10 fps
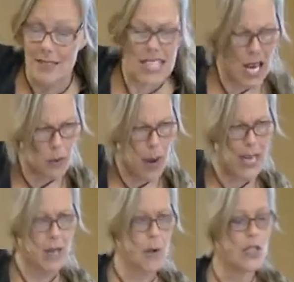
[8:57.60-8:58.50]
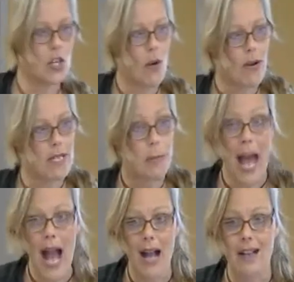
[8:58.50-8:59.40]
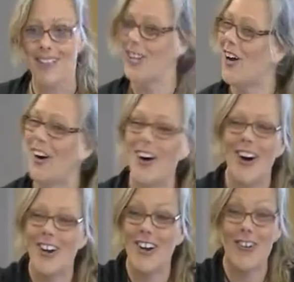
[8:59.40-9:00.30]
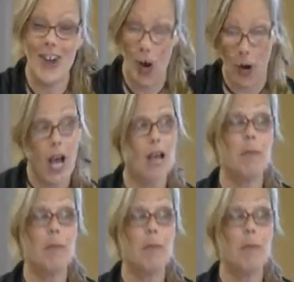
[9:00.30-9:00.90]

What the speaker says: Dead weight, he wants to go on his back. No.